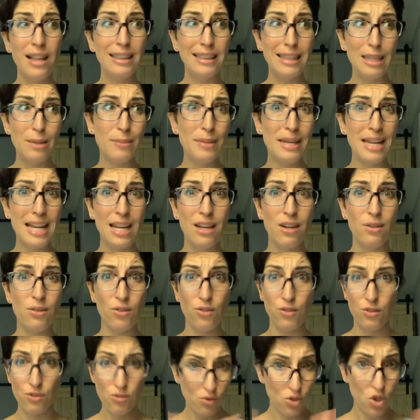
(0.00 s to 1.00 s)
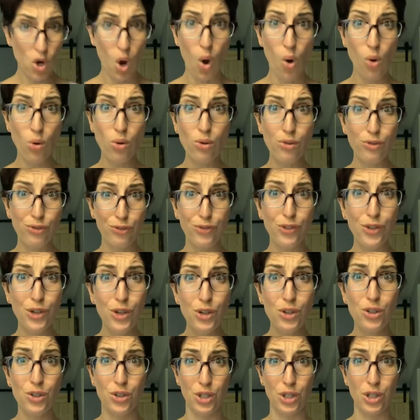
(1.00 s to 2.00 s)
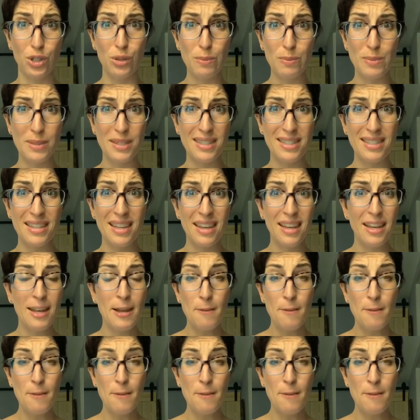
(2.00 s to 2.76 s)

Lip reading: eliminate total food groups,